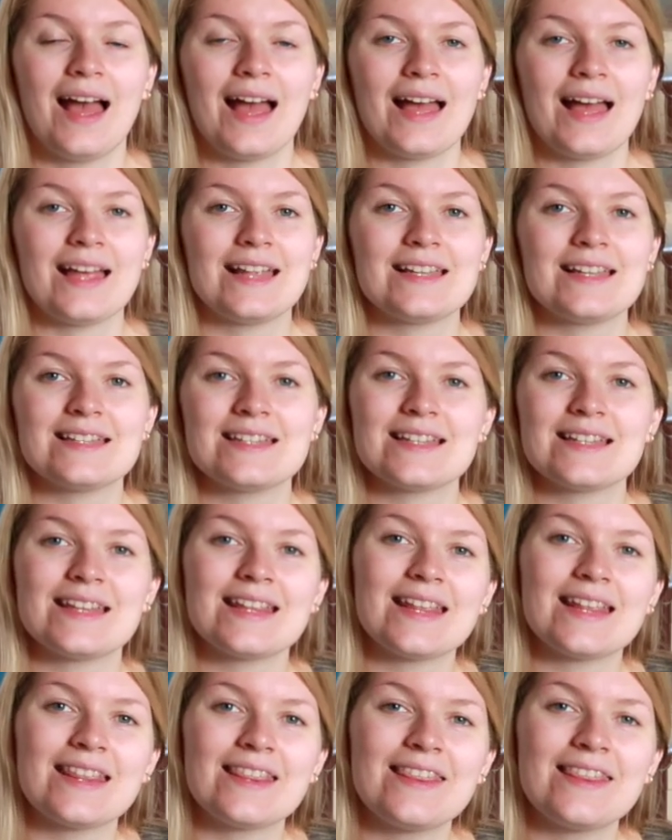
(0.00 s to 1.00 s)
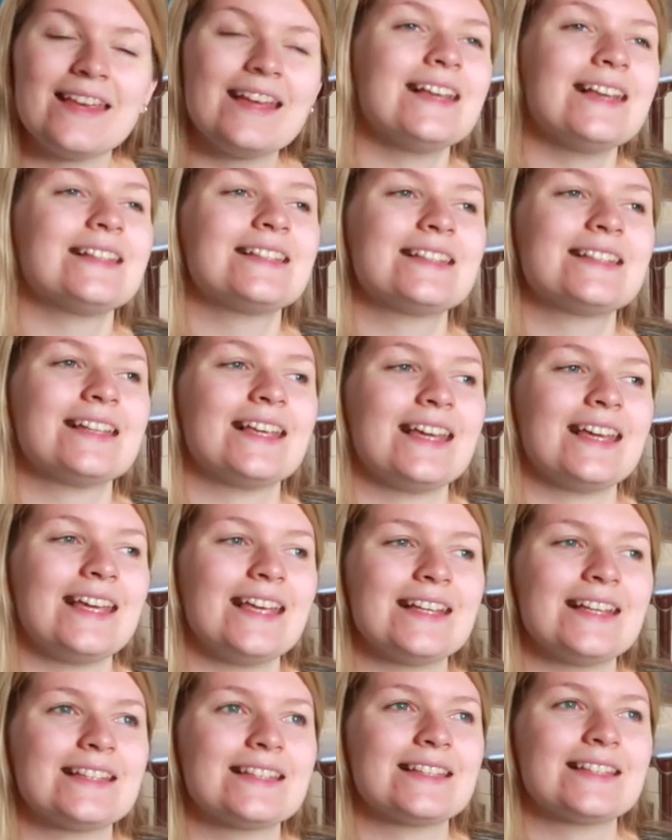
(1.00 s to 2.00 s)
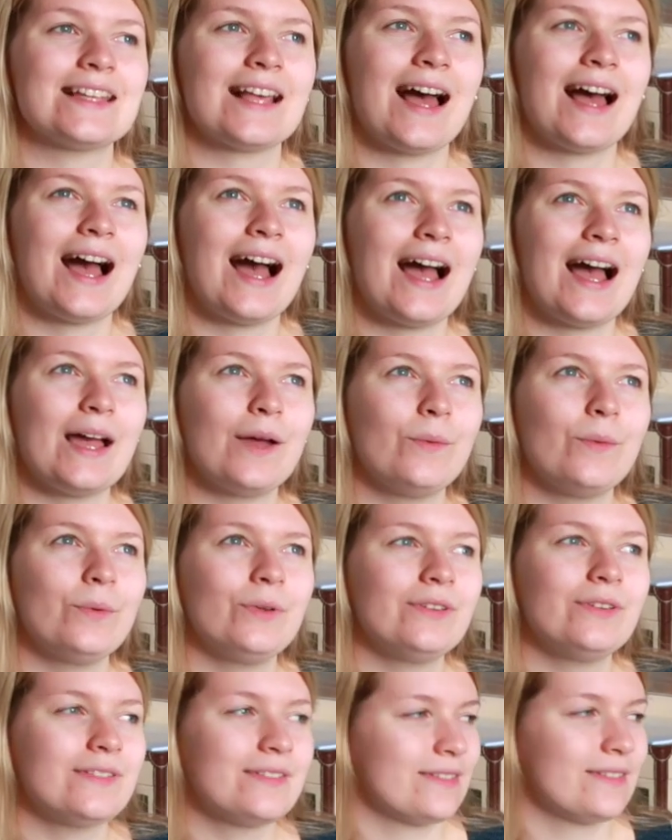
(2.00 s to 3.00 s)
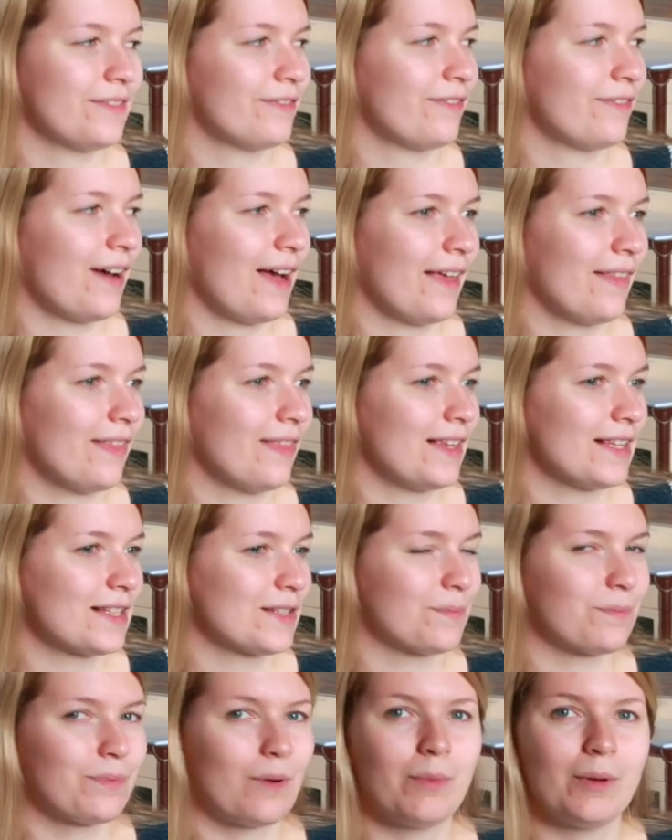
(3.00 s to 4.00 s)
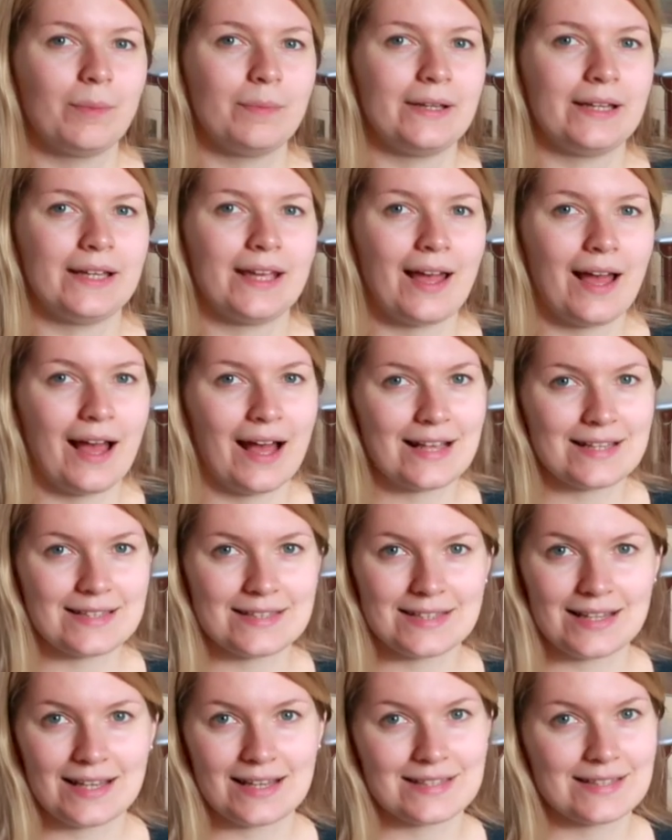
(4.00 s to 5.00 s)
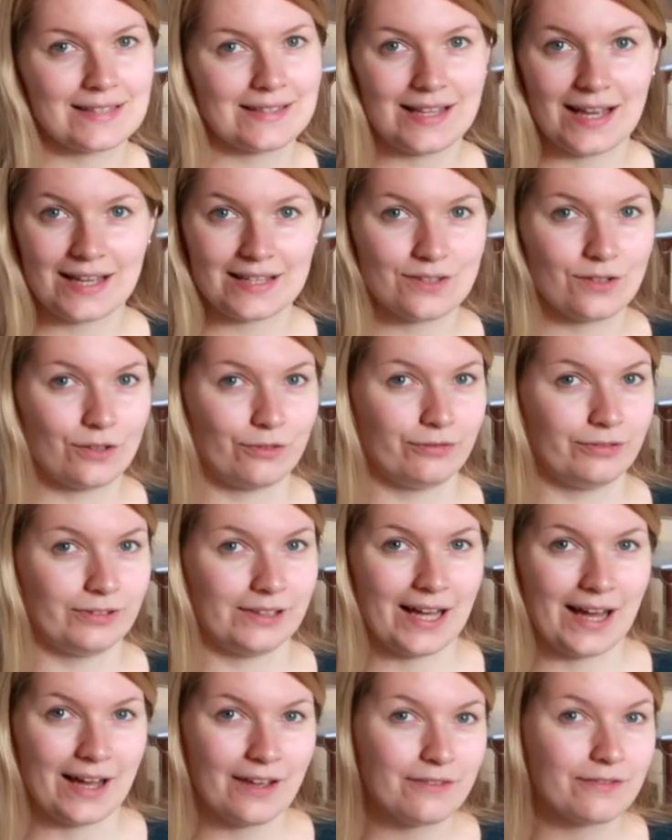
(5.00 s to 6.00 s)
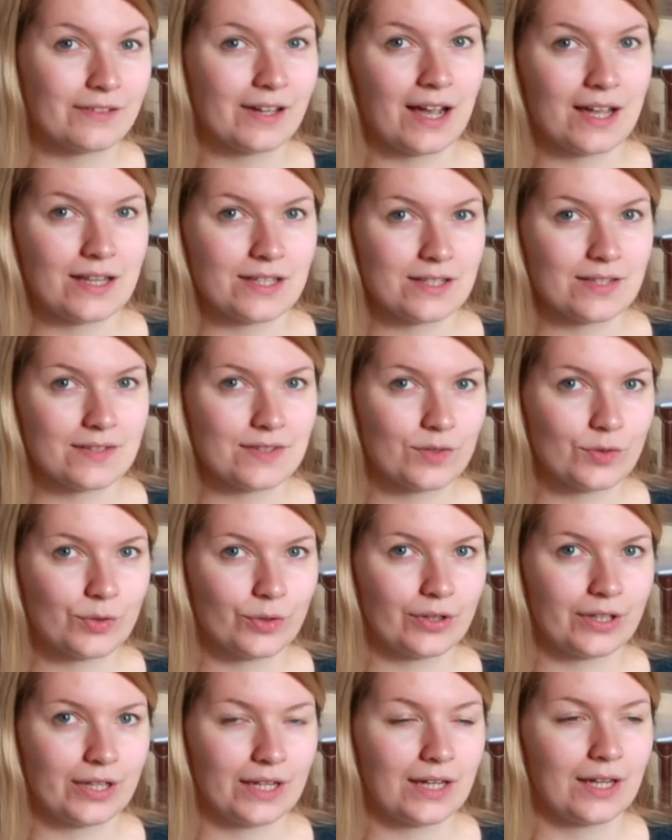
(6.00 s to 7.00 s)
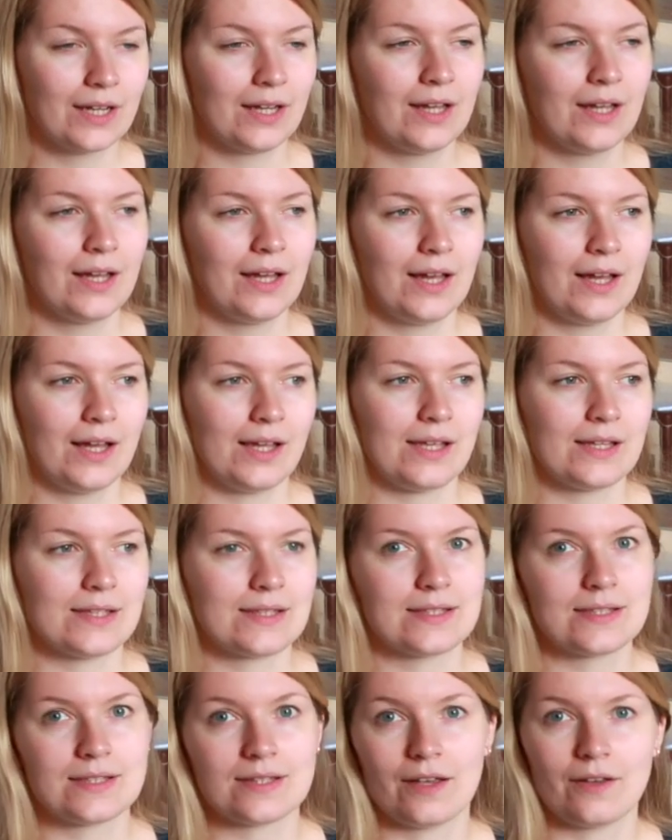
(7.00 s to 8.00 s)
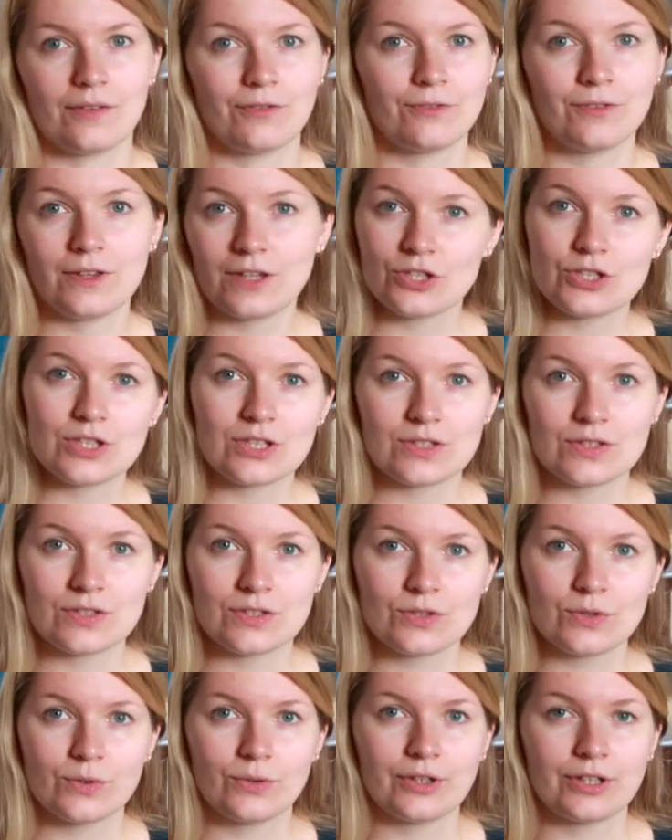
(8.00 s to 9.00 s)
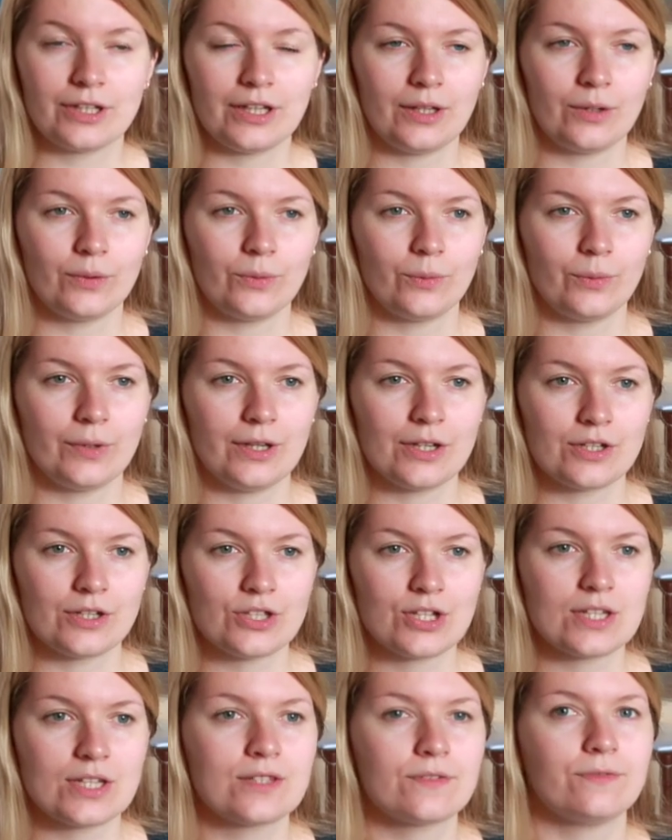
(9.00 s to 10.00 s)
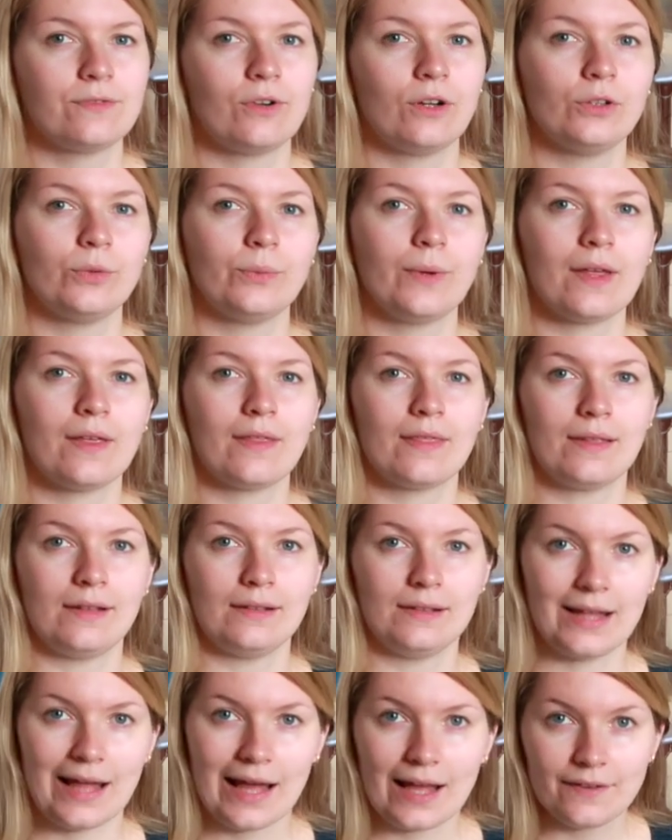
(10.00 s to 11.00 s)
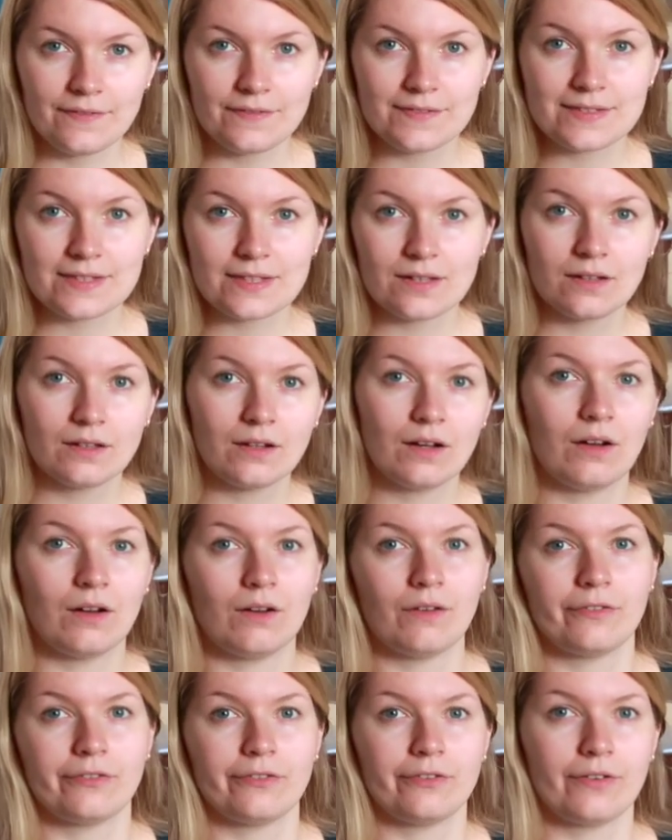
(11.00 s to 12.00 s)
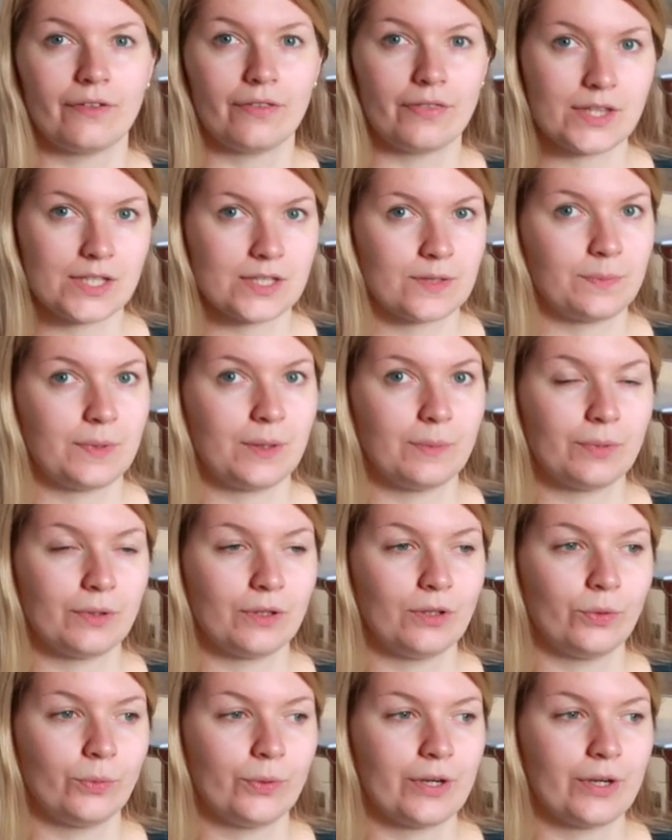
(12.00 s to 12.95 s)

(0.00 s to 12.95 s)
And this is, I would define this probably as a slice of life kind of story. It's a fiction story. We're just following the lives of these people.